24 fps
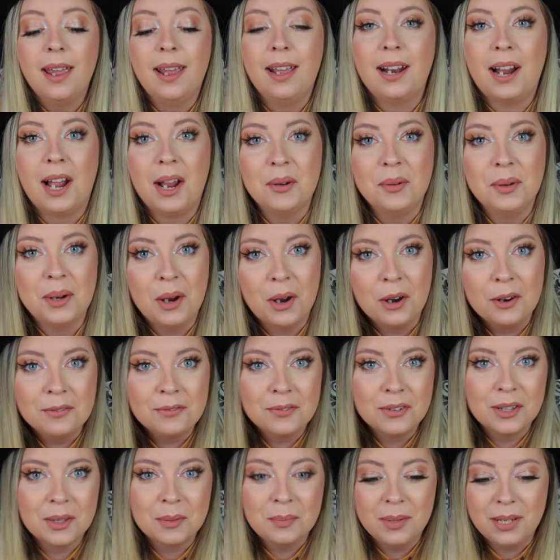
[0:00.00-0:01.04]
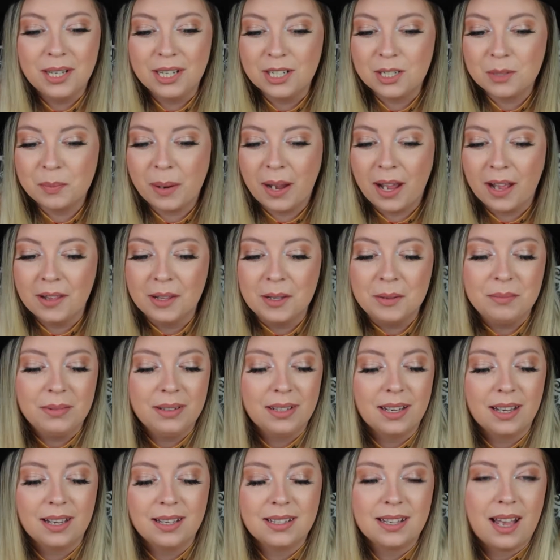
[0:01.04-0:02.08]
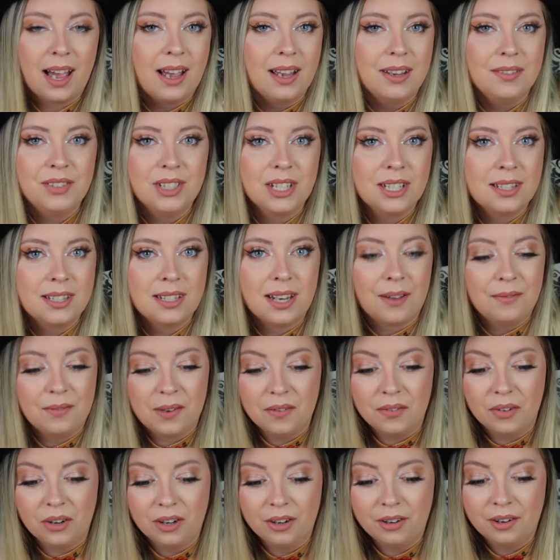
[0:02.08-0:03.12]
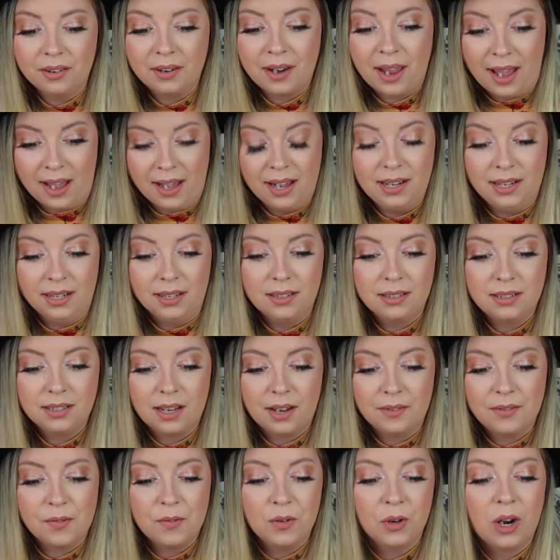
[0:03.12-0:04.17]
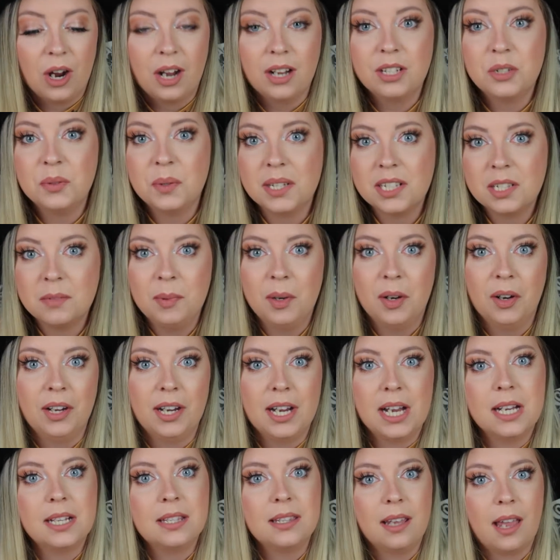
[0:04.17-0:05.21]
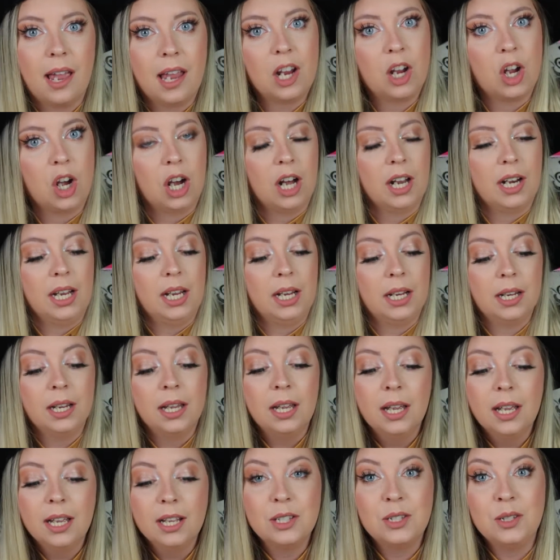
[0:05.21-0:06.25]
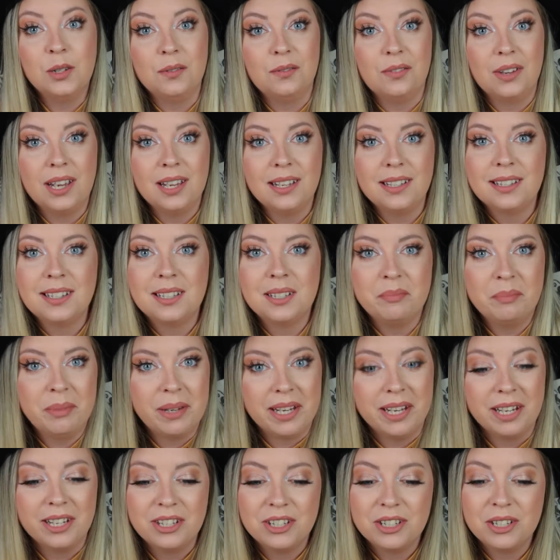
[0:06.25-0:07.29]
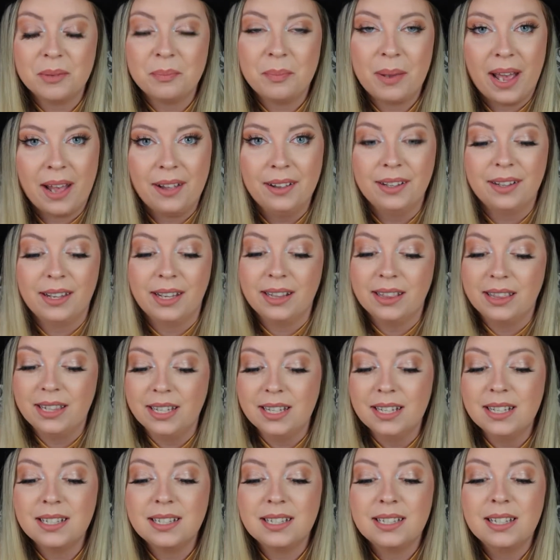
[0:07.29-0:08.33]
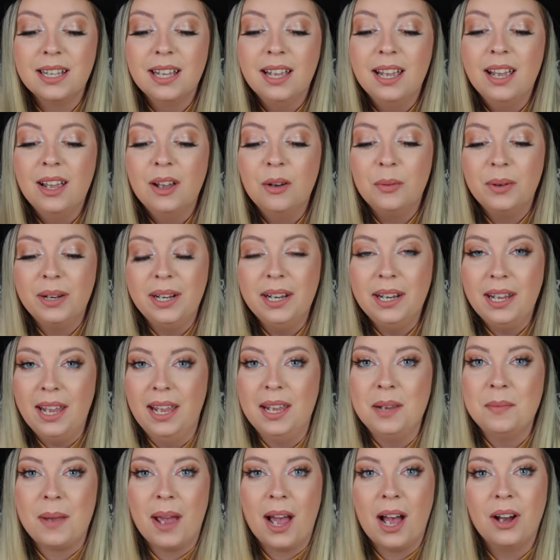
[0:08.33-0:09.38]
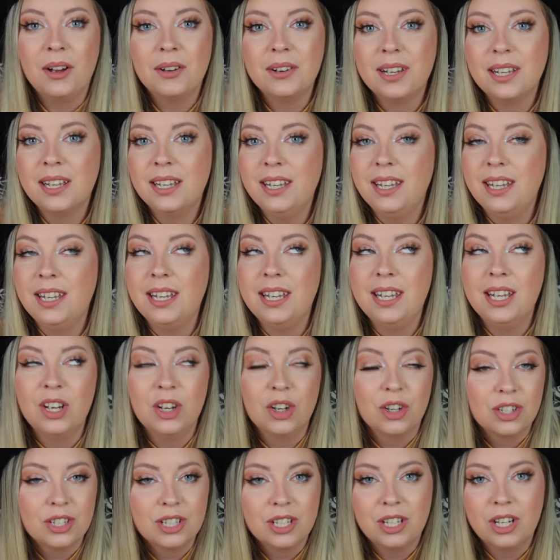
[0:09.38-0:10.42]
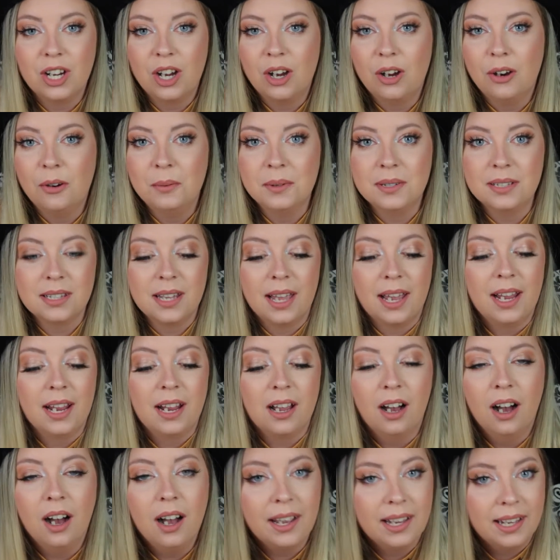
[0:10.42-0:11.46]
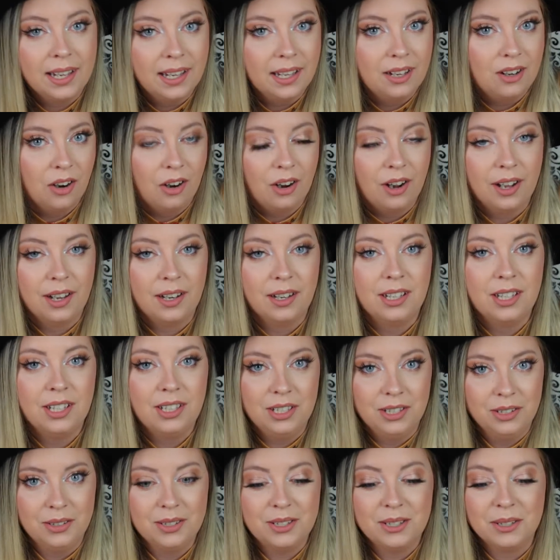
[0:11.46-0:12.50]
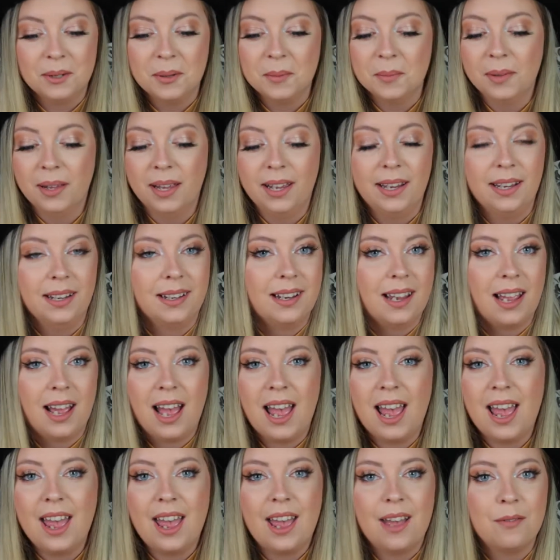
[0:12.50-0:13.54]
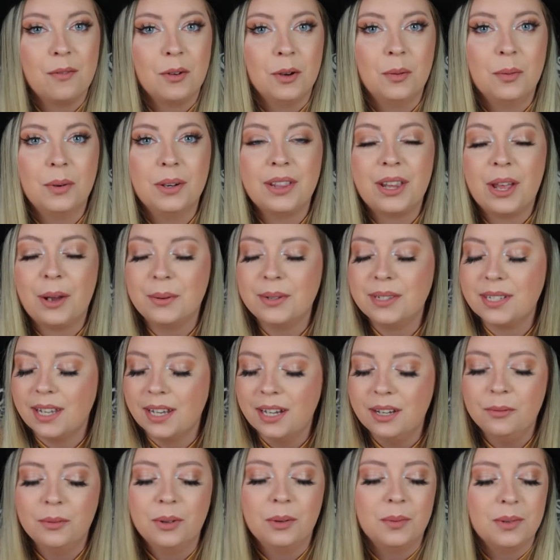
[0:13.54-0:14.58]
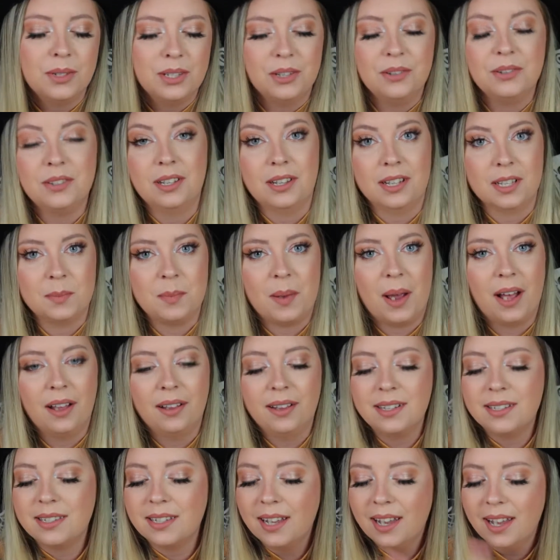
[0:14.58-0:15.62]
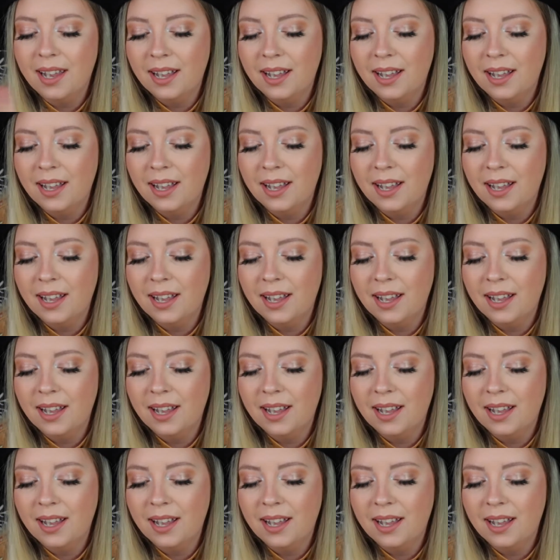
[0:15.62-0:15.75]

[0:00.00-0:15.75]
and I would hope for the Peach palette because I've just, I've never had it. I've never gotten to experience the iconic Too Faced Peach palette. Like this, when it came out years ago, was like a hit on YouTube. Like, everyone that was anyone was using this palette.